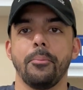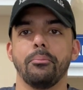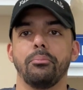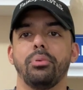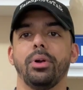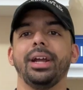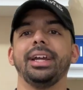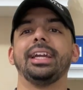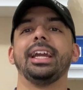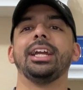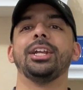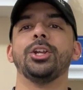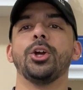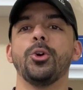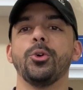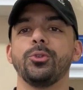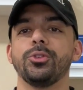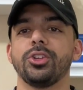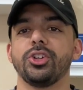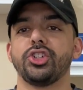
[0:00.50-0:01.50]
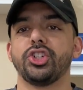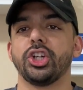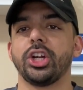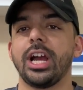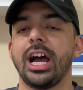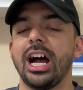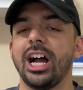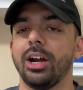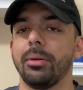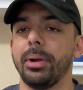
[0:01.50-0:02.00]
Breaking news, the
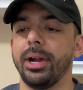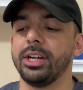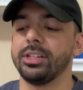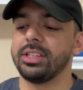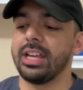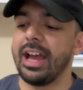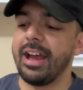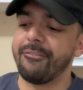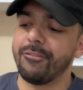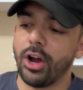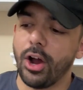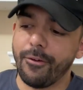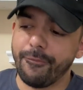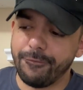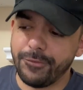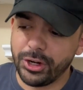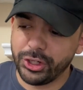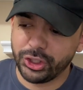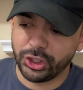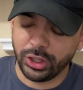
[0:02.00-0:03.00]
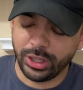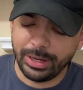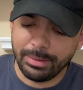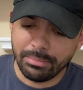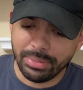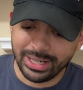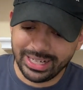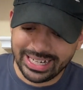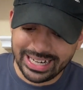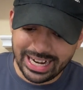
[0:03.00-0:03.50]
Chicago Bears have officially
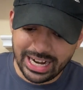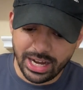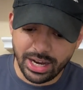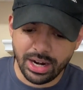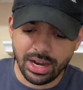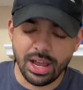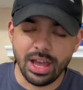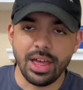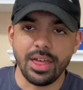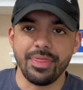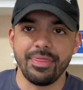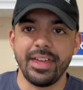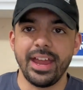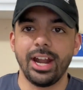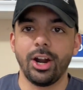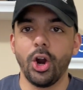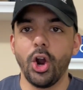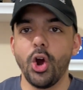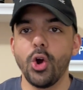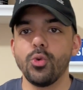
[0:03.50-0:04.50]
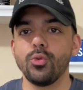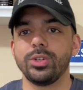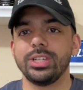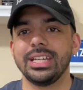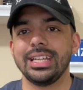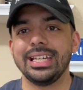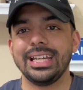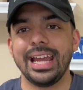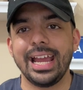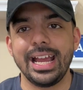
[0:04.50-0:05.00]
begun their
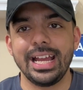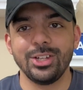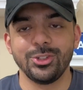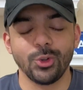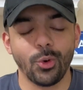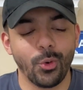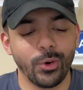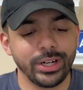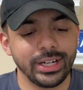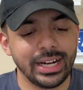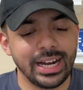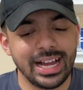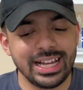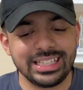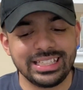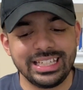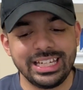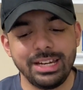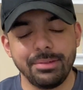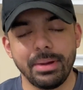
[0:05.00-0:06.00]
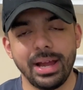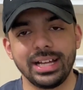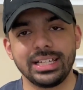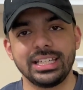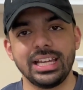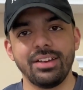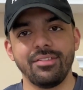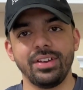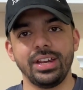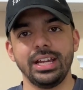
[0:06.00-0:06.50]
OTAs, organized team
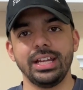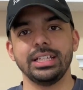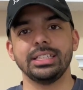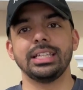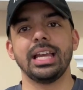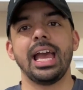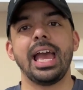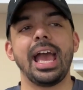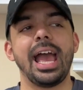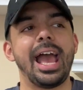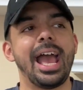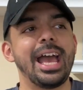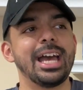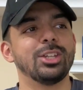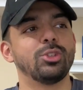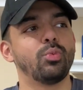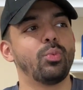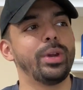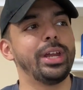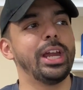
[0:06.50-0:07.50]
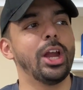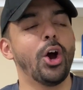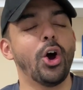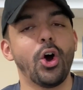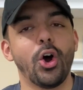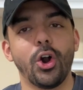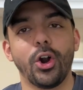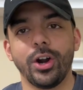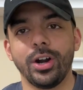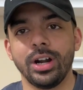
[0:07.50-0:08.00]
activities, as we
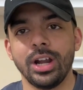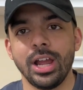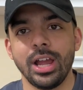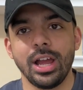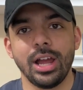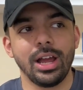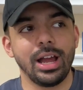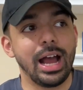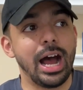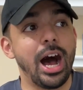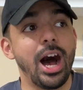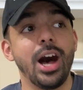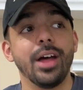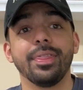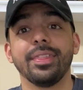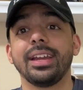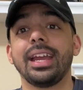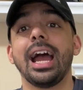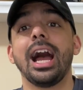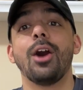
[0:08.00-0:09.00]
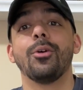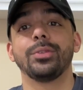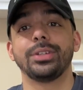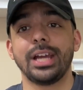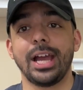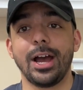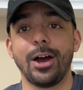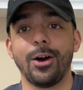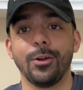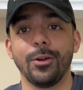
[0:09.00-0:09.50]
are on the
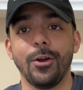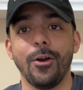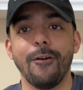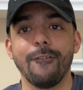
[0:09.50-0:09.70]
countdown